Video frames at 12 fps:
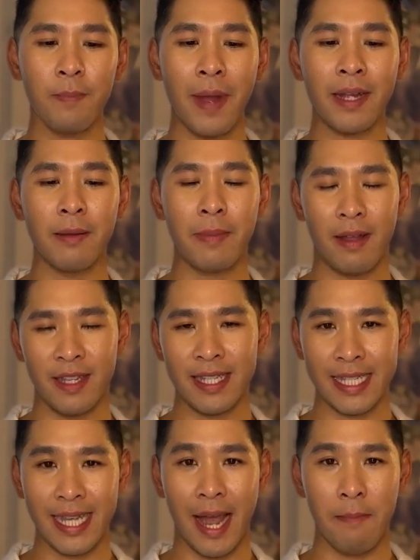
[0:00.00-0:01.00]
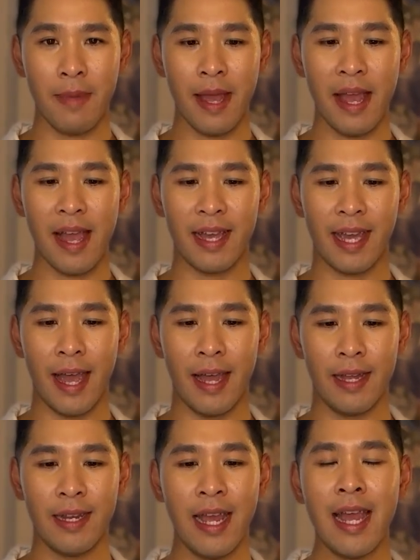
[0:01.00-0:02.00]
back about the scam
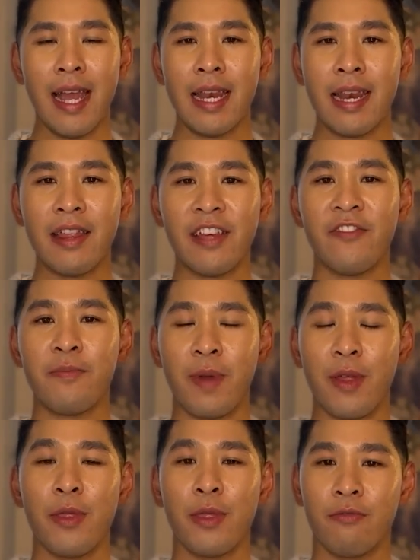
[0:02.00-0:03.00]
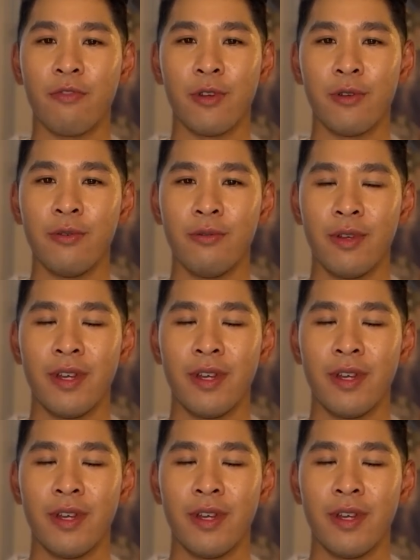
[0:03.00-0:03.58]
again. Now that you've been through